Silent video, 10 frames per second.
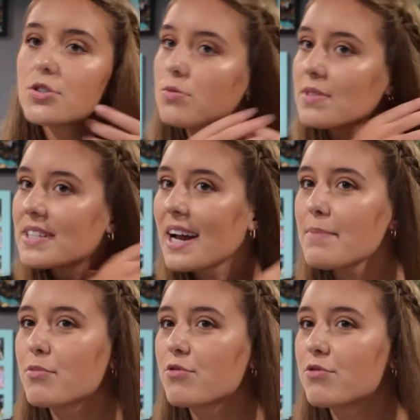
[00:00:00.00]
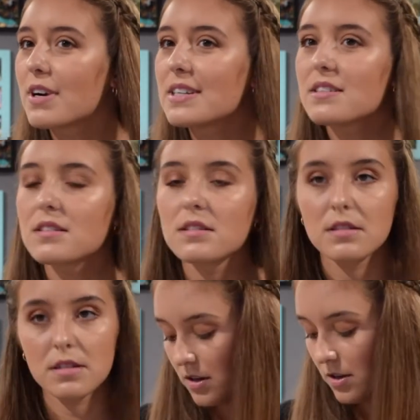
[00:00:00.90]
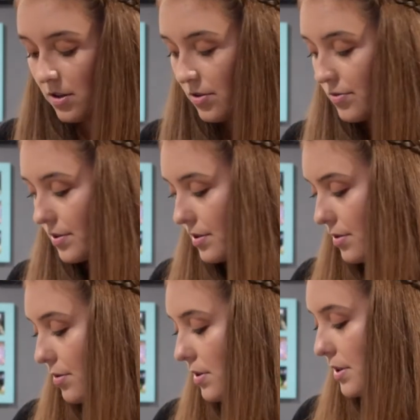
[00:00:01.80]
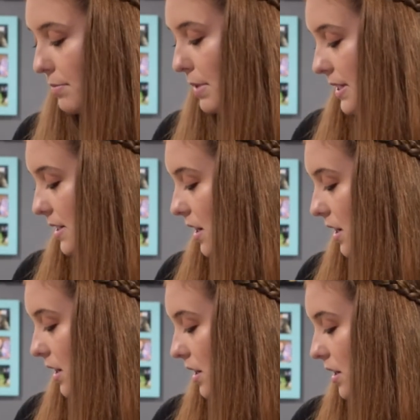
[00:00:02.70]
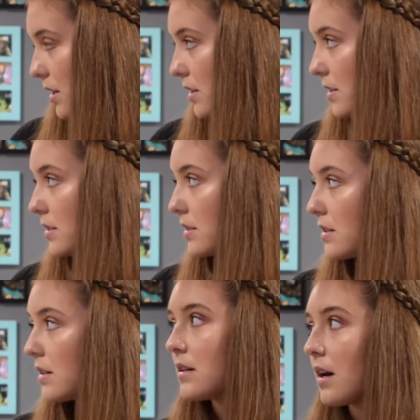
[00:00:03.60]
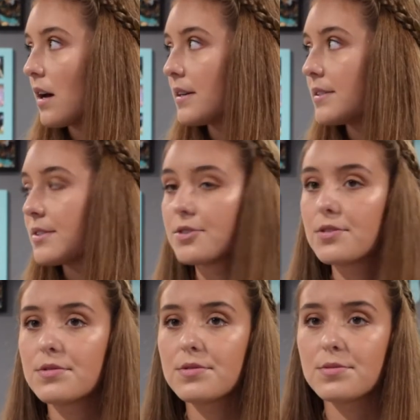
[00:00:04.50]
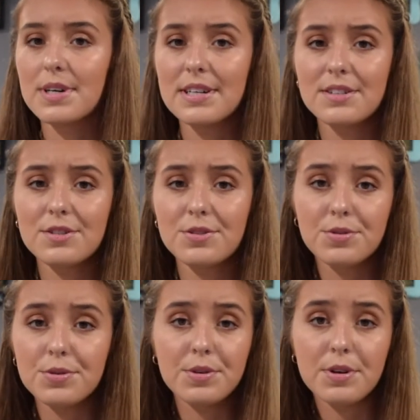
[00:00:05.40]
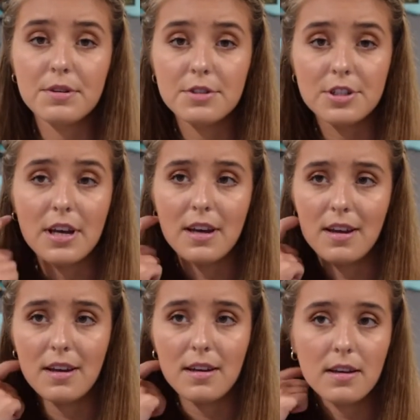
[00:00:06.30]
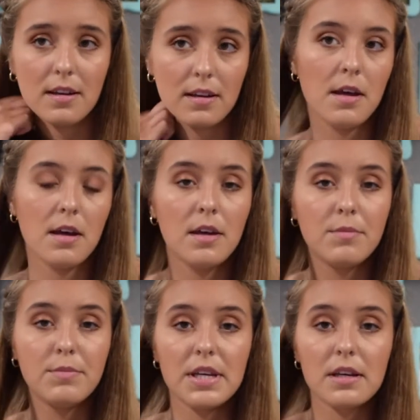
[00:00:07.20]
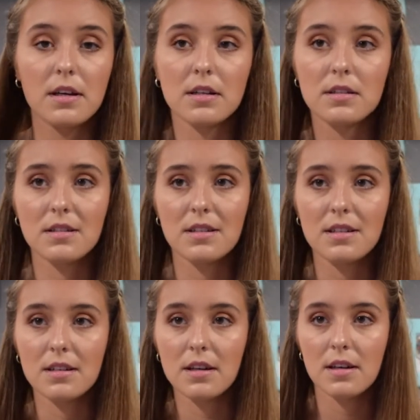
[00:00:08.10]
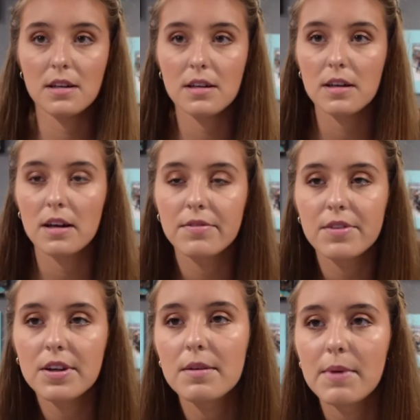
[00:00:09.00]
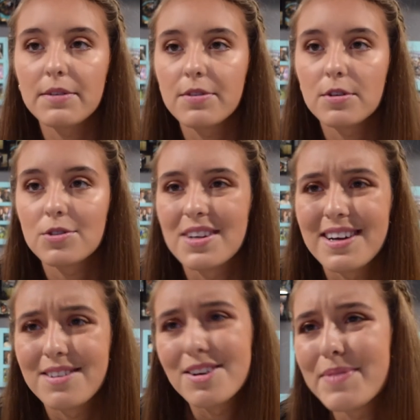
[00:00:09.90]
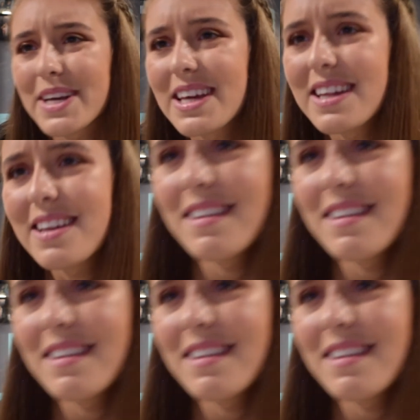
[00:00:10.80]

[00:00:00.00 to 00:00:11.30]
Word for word: shoot, did I press the record button? I don't want to go check because then I I feel like I'm out of focus right now. Oh my god.